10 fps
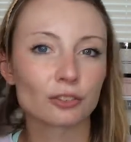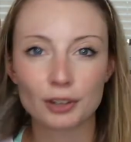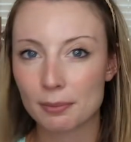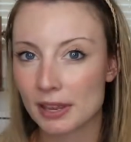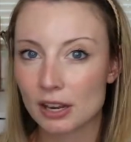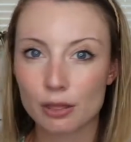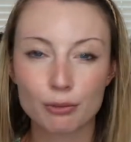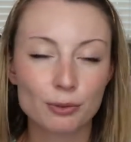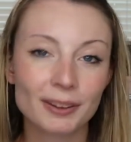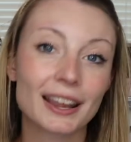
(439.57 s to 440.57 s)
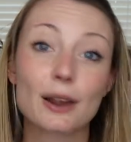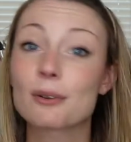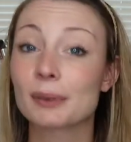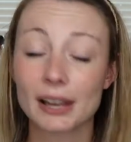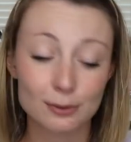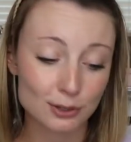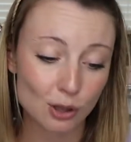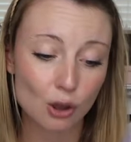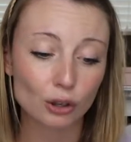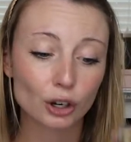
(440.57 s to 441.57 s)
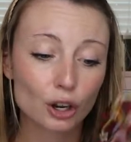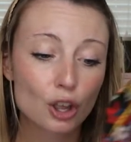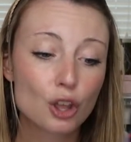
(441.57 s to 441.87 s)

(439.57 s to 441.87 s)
ribbon through my hair when my hair was longer.